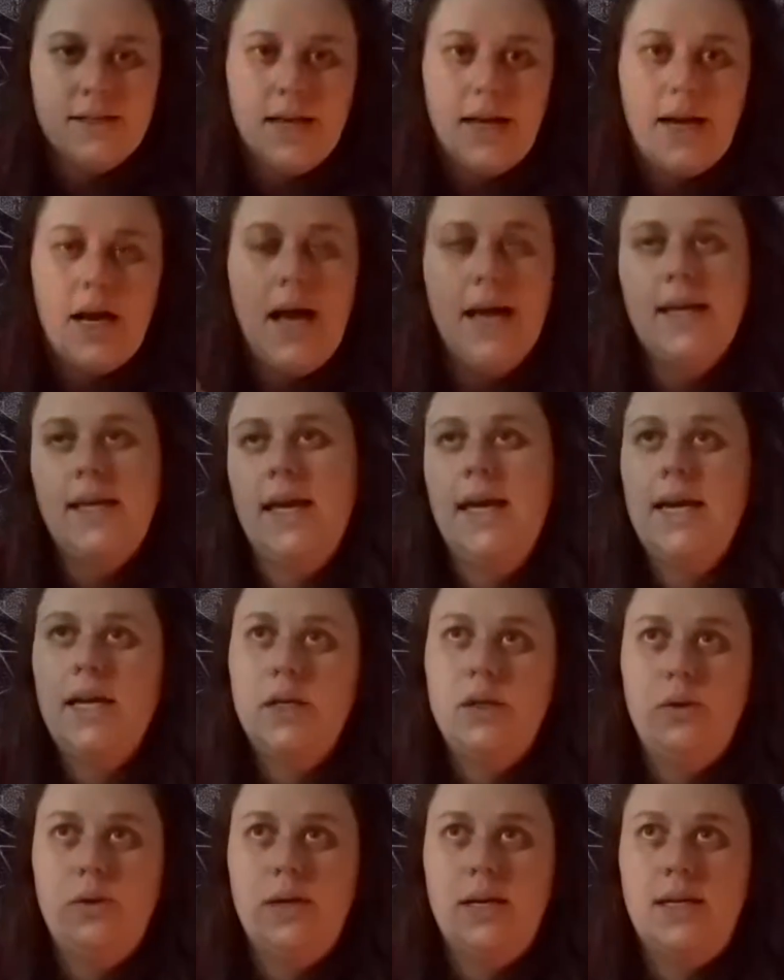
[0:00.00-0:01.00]
Like, I
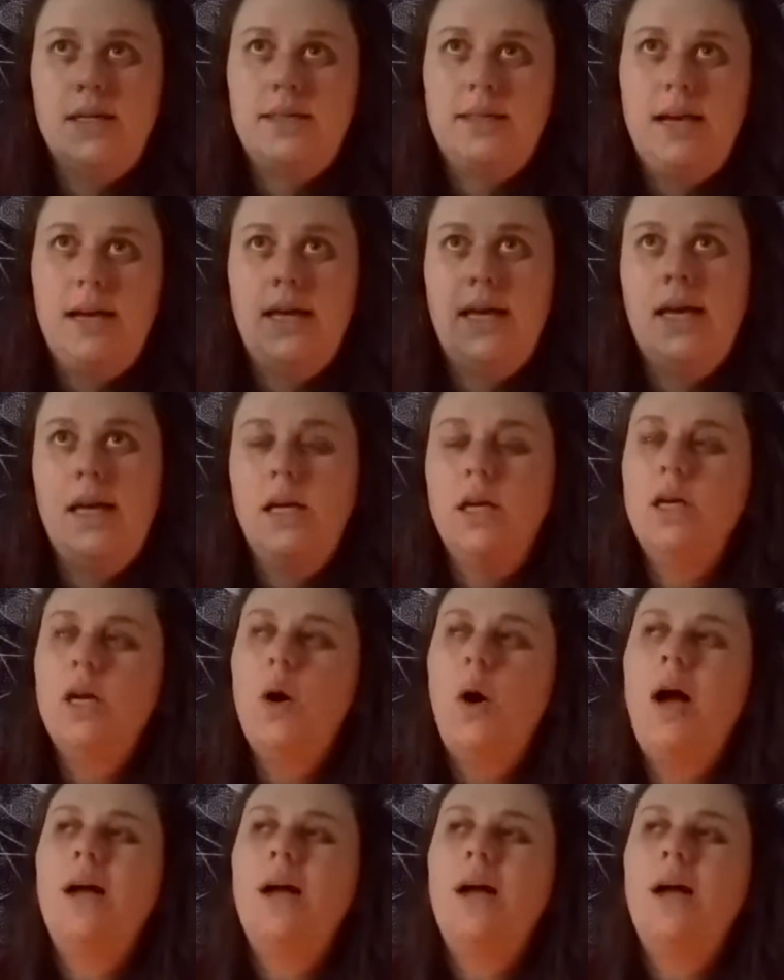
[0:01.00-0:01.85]
can't do this. I can't, you know,